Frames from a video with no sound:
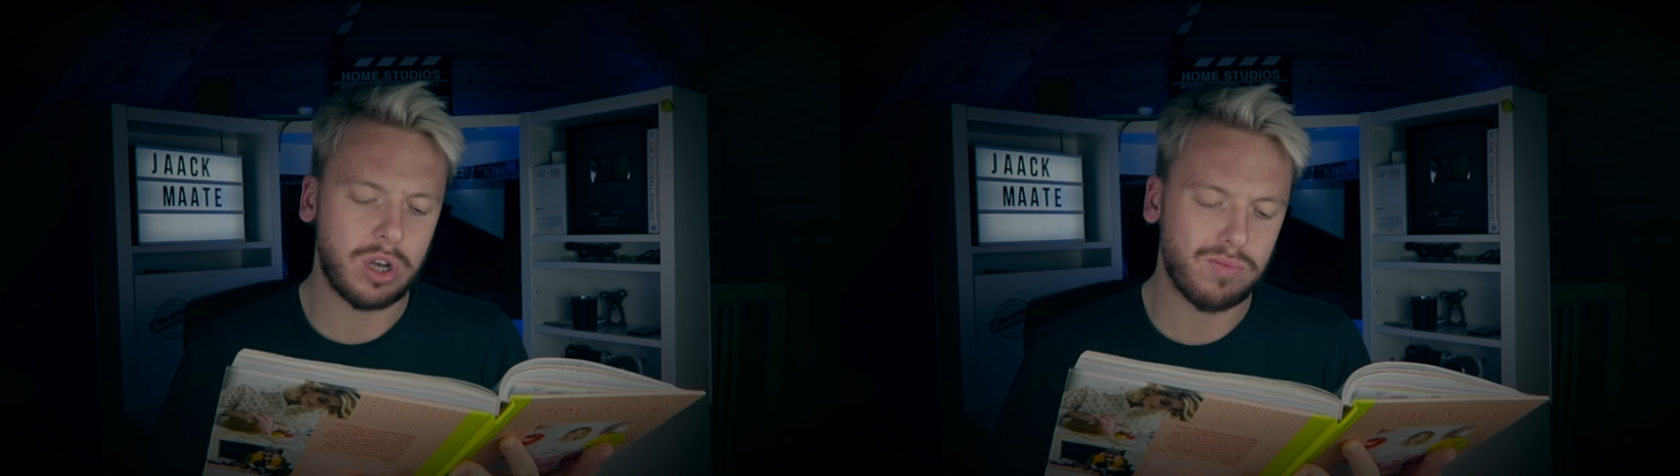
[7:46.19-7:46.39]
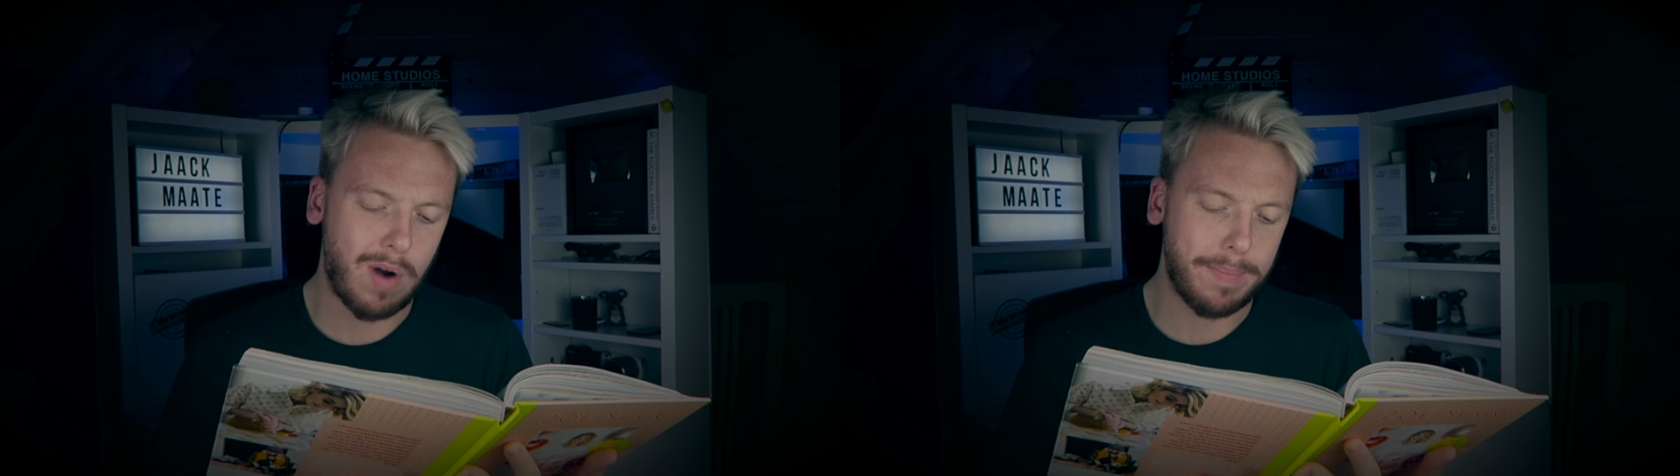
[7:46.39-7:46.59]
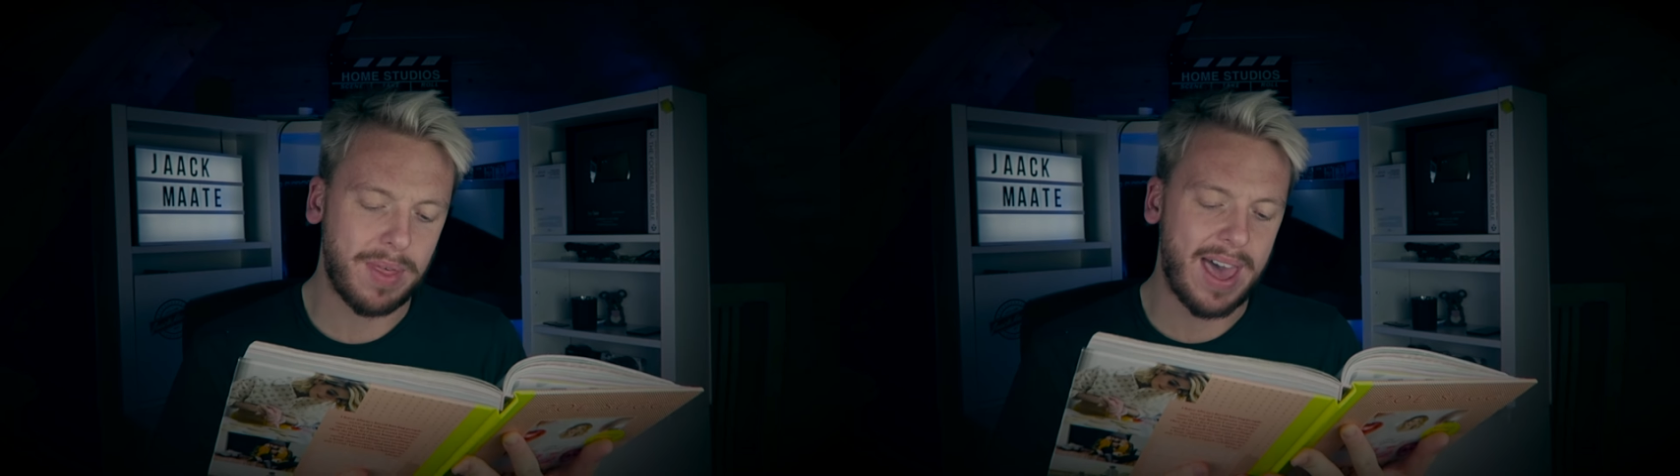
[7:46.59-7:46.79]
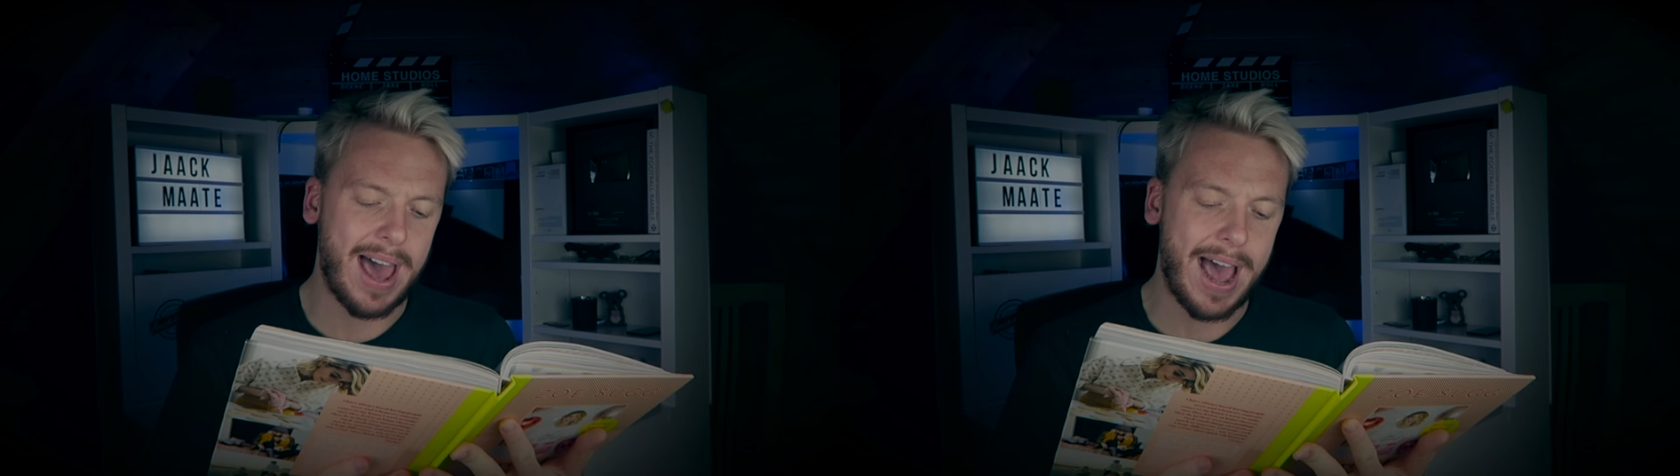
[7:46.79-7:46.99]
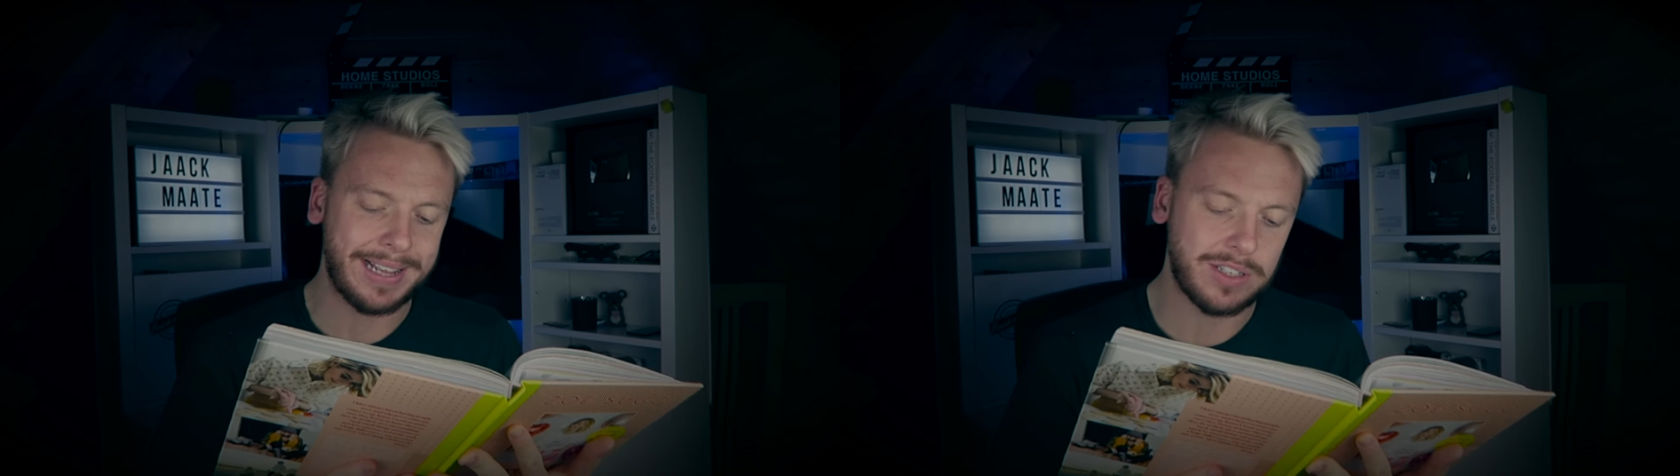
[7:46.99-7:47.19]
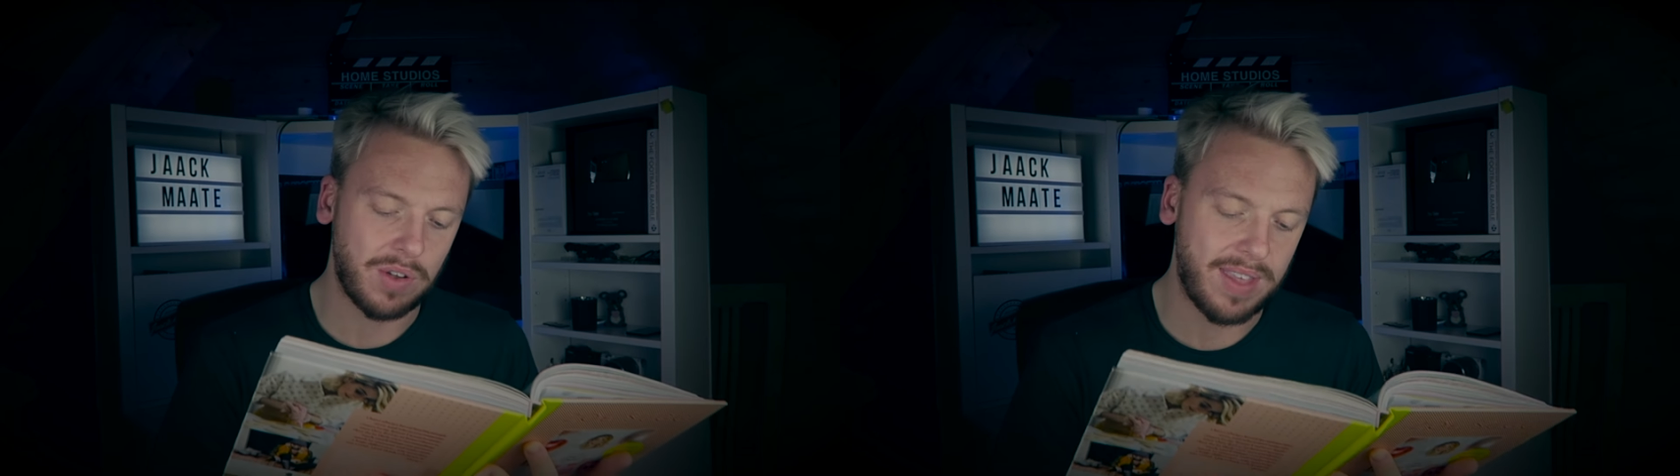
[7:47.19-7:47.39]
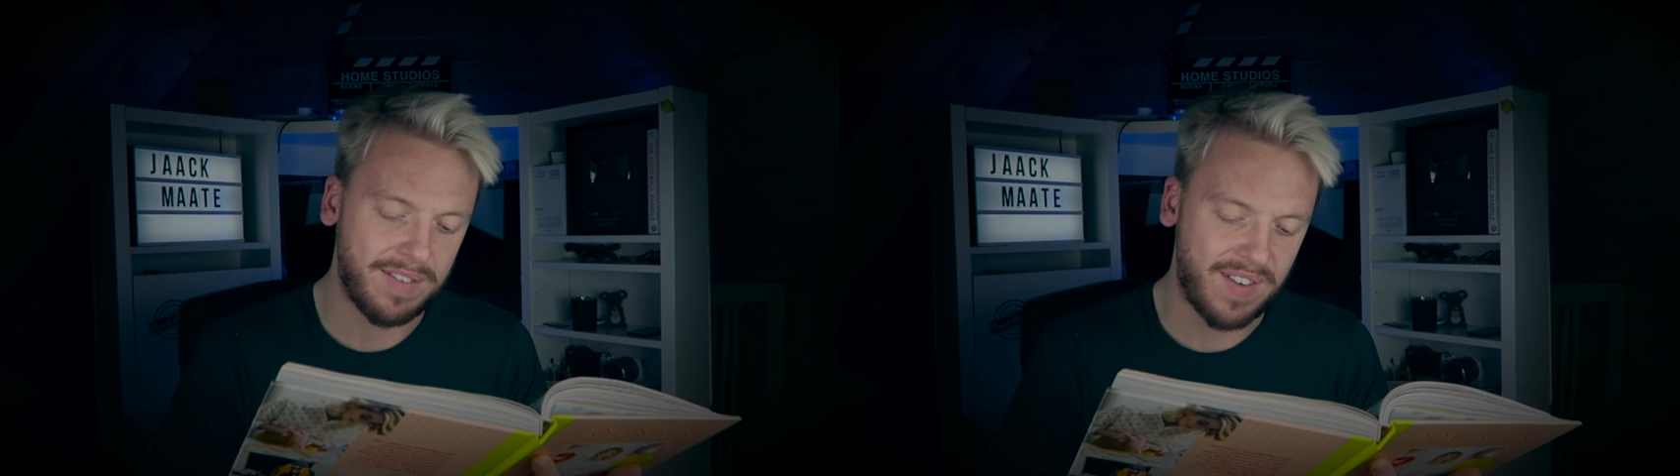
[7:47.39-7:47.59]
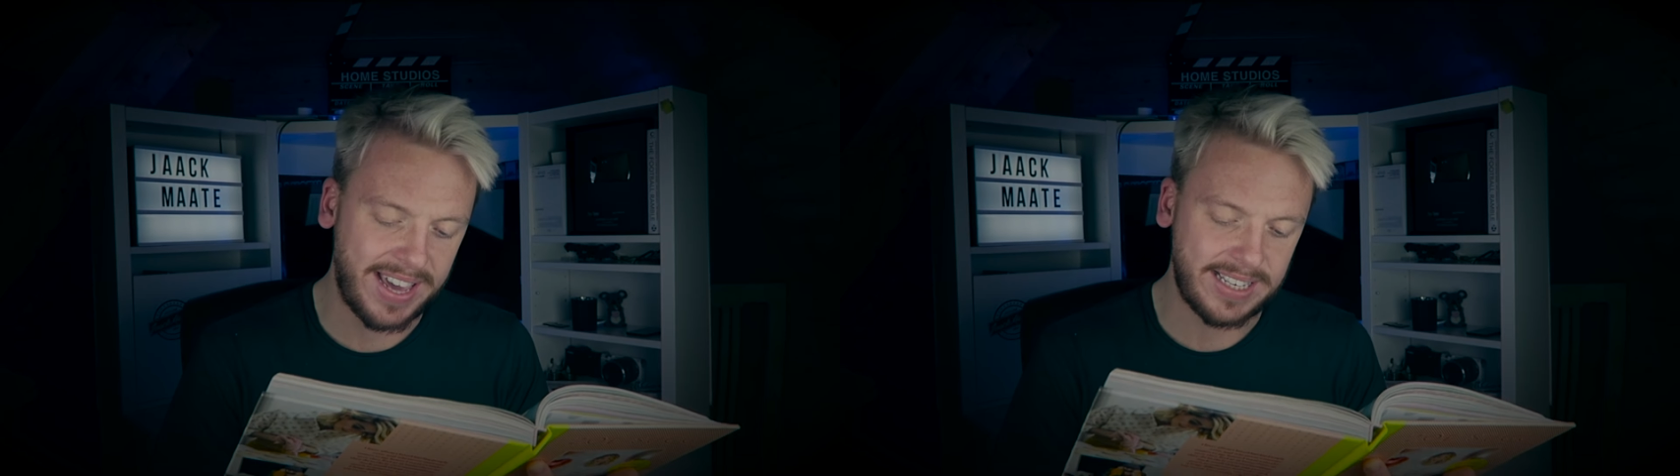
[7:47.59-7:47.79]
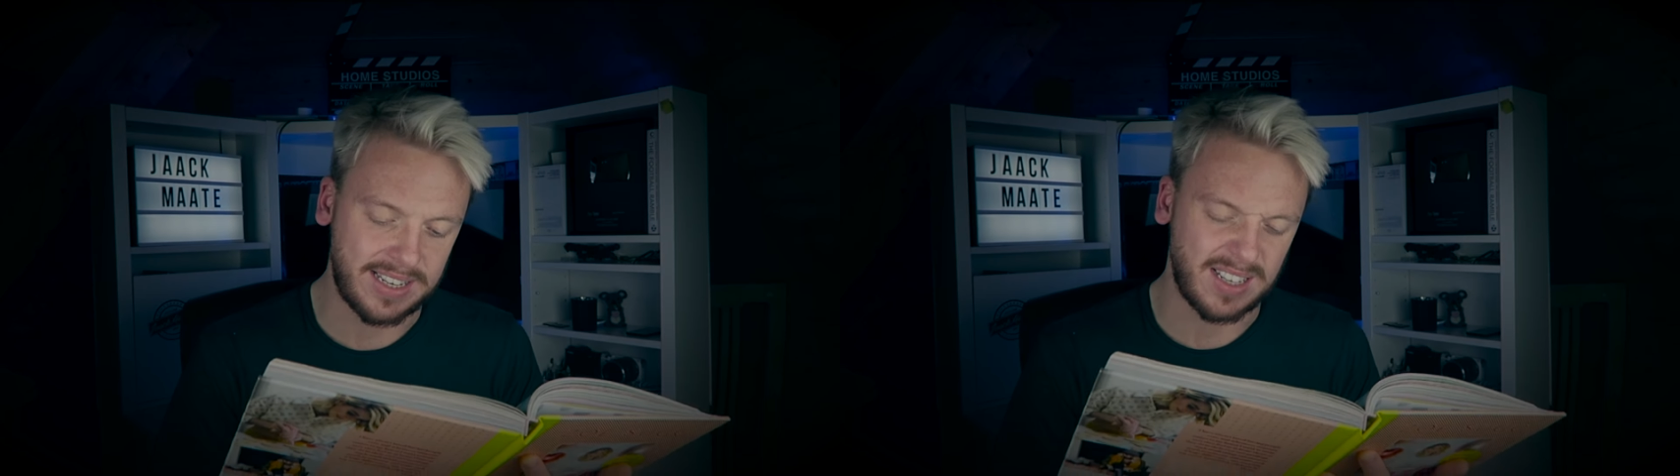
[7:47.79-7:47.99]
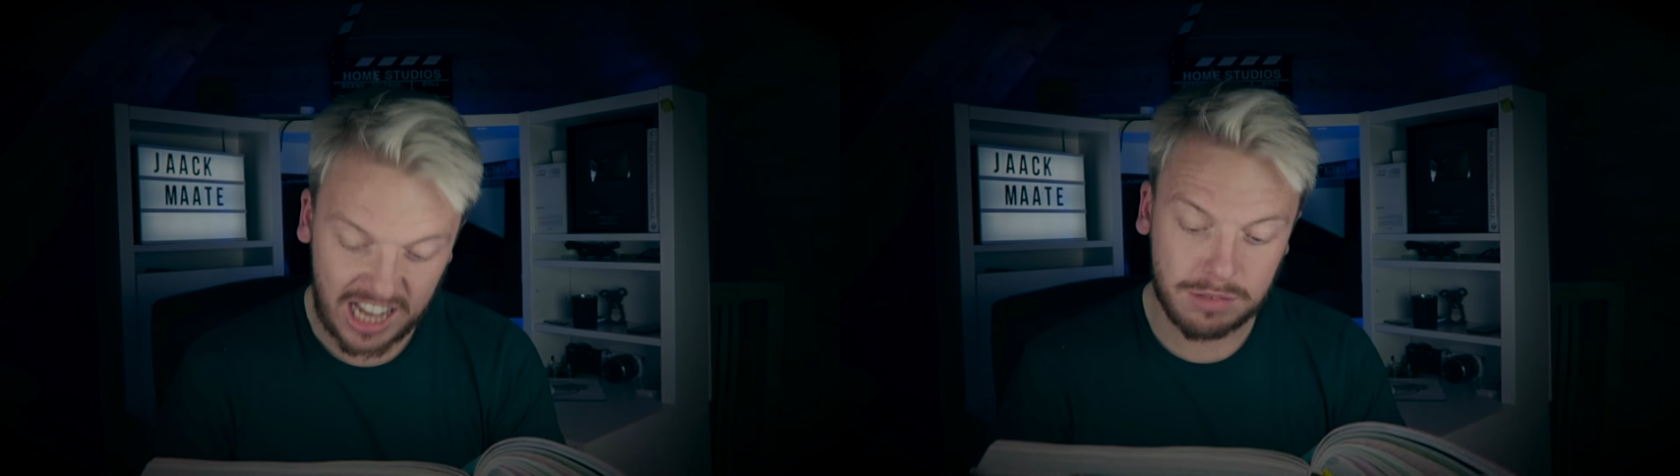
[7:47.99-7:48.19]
to rub their hands on their faces.